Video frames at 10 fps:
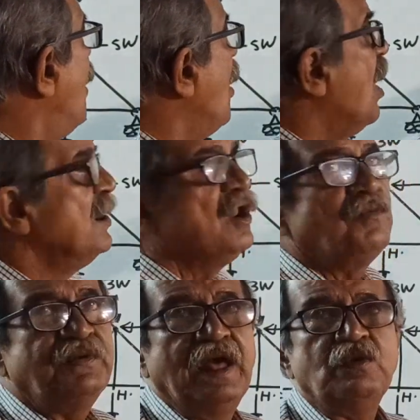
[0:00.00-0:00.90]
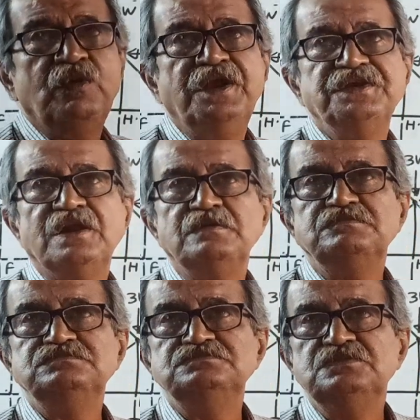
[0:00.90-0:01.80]
order of calculation.
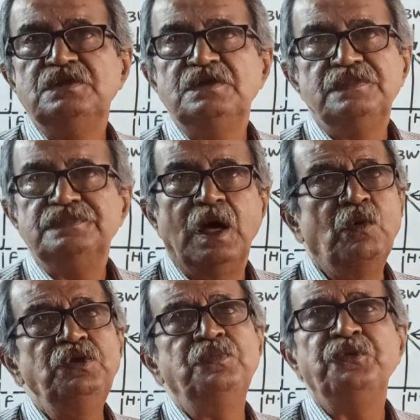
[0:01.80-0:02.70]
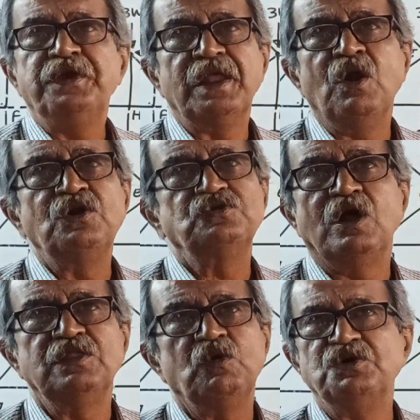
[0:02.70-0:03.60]
Now, if you cannot
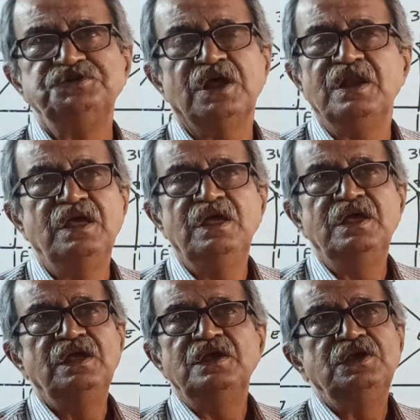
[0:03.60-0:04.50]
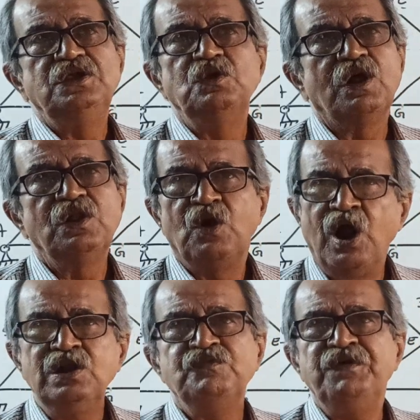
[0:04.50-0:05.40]
solve the question, you are
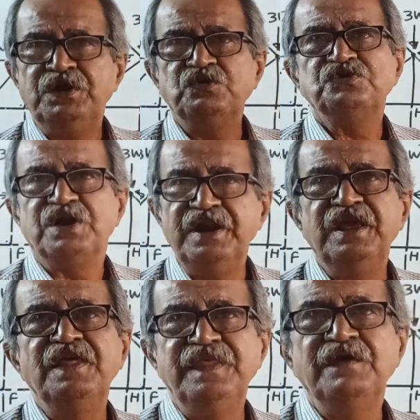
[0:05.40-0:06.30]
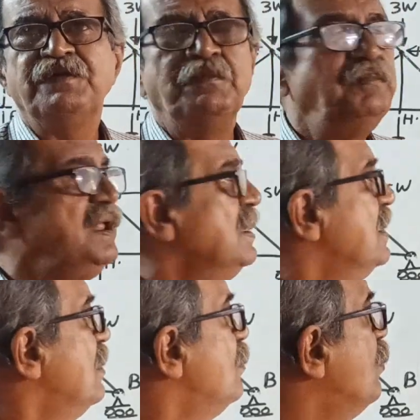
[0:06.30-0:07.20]
not fit to study anything from me.
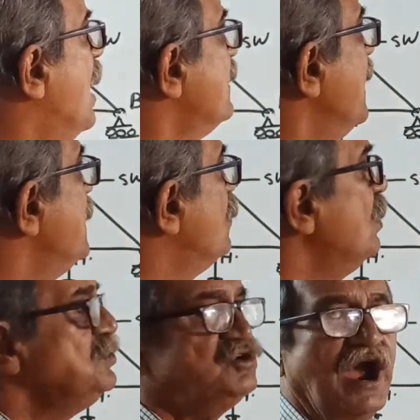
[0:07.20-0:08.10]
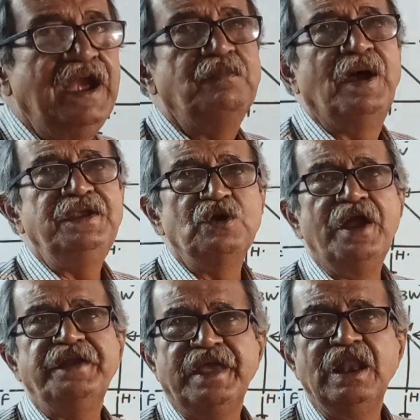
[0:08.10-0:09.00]
What I told, joint by
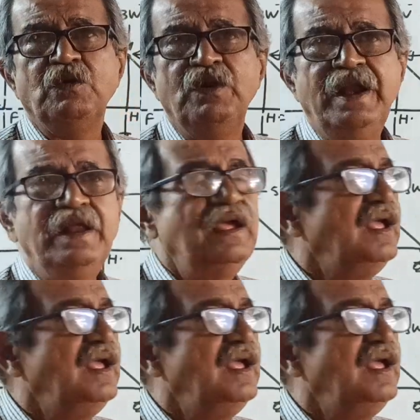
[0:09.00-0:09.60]
joint calculate.